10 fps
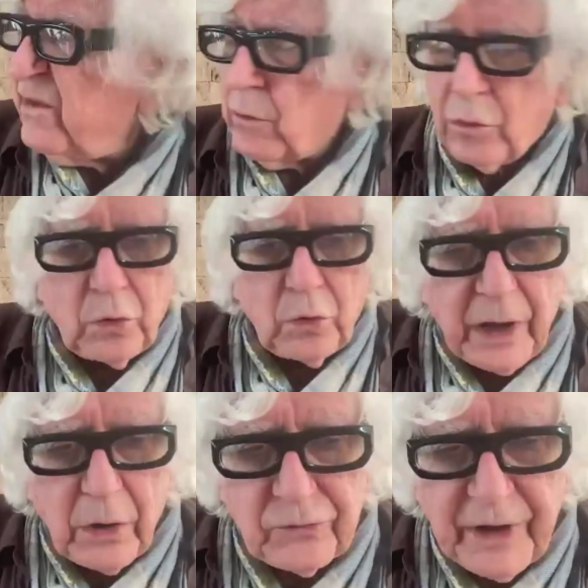Well,
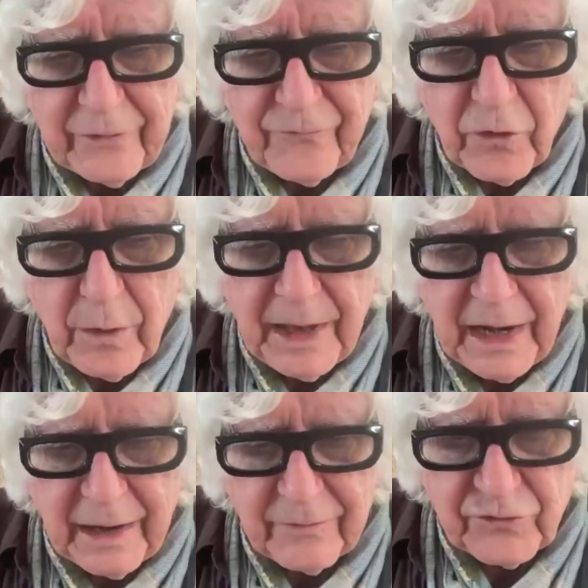hold on for a
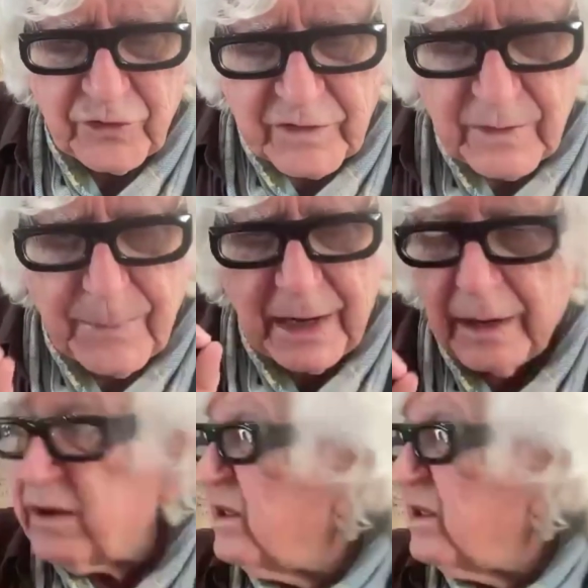minute, just a minute.